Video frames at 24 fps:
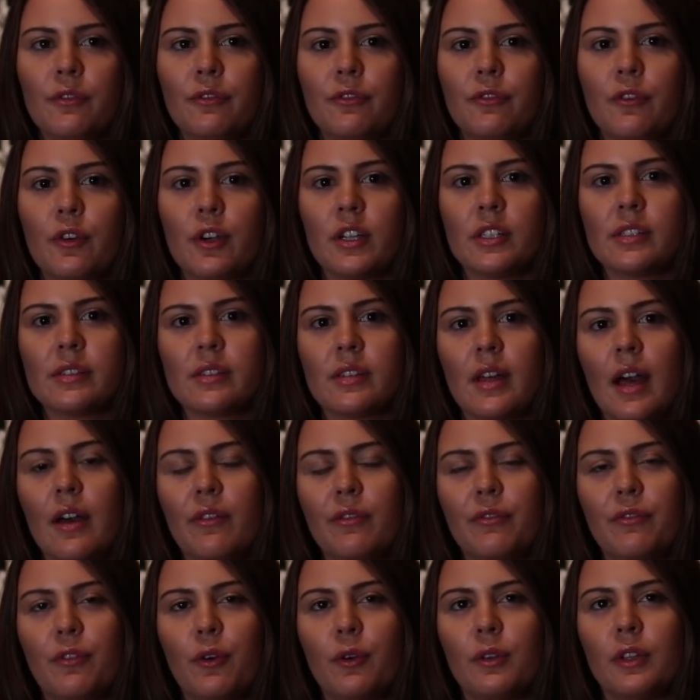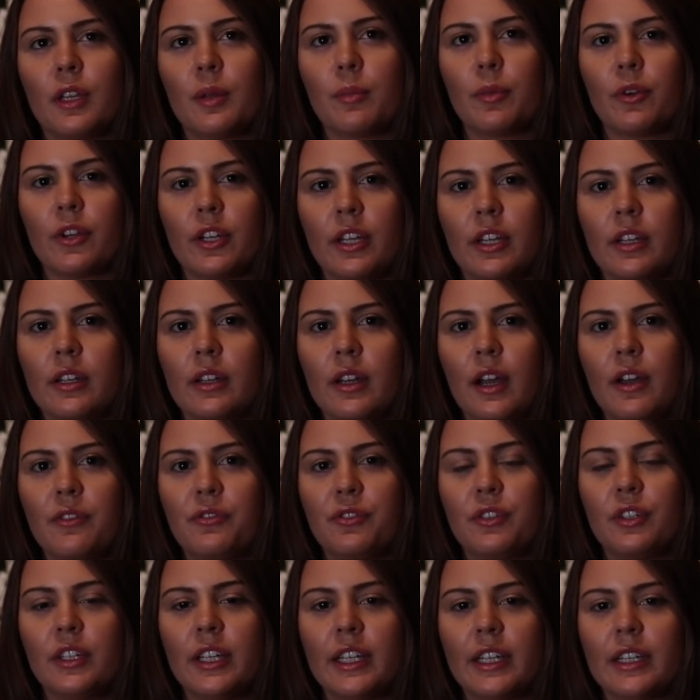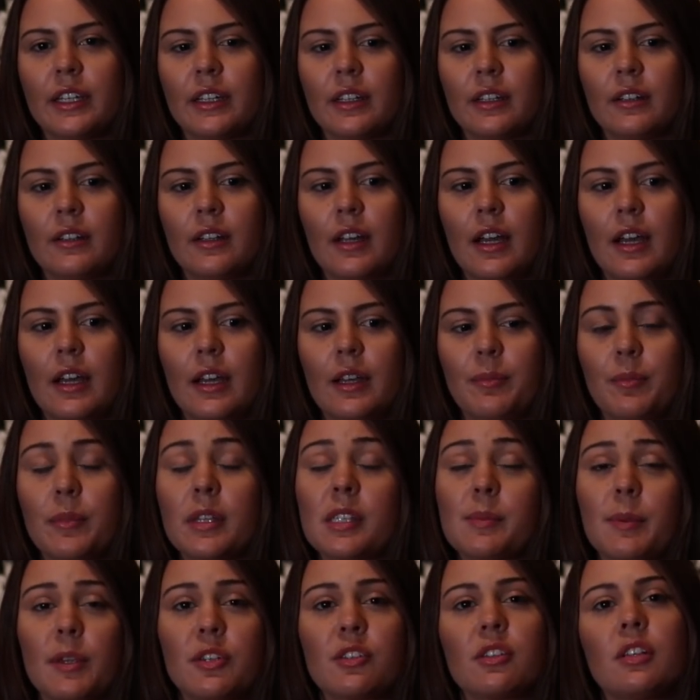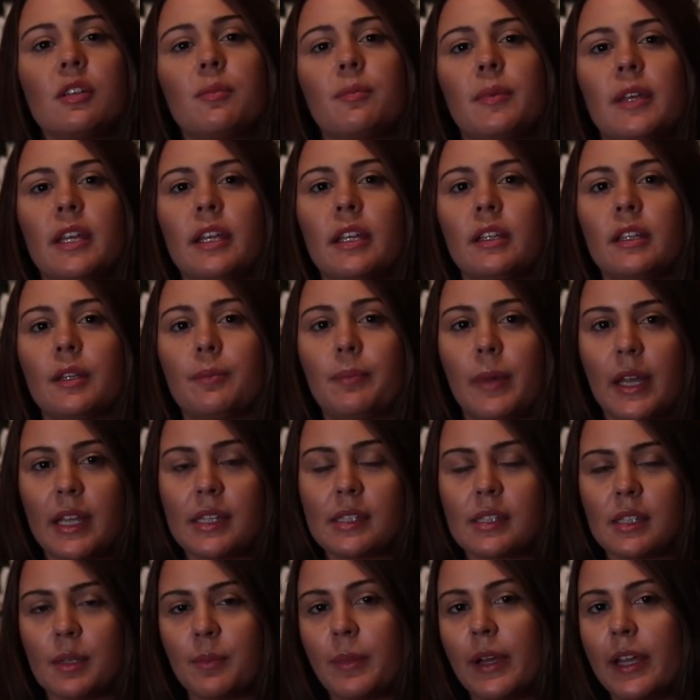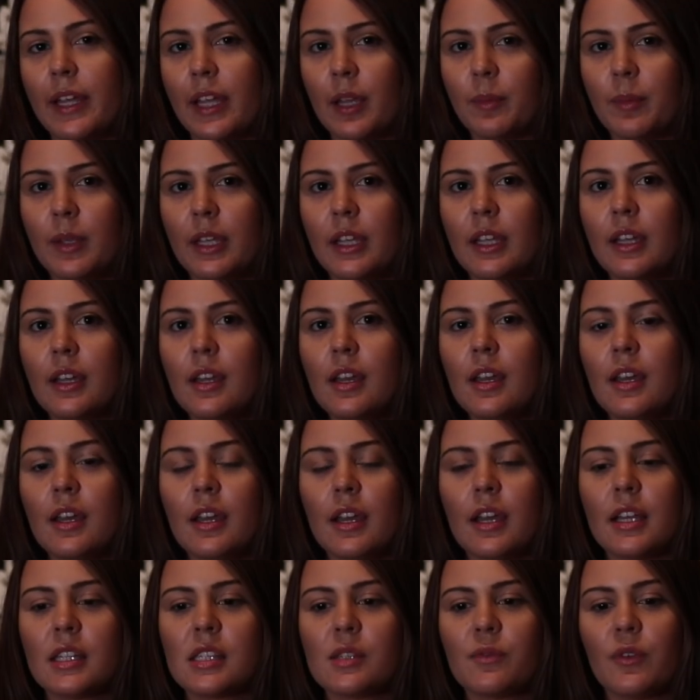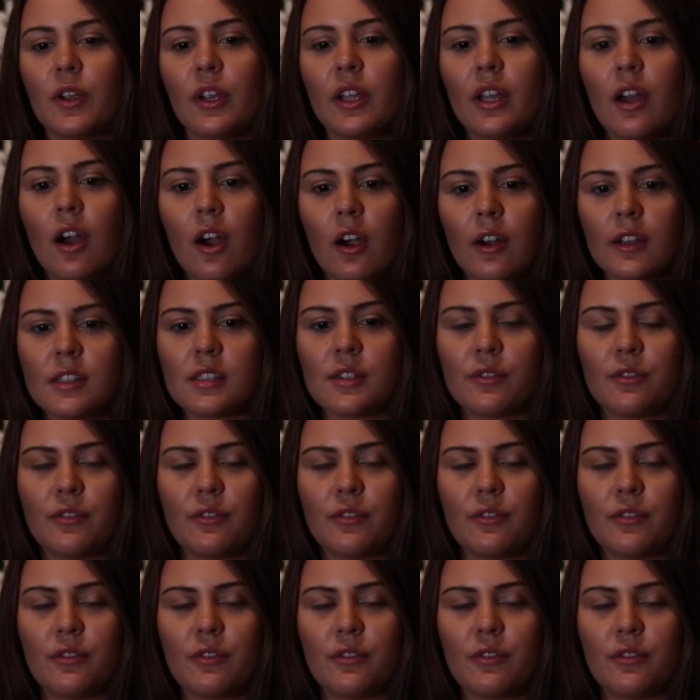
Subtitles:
for us to have full liberty. I feel like, especially being based in Miami, it's very hard to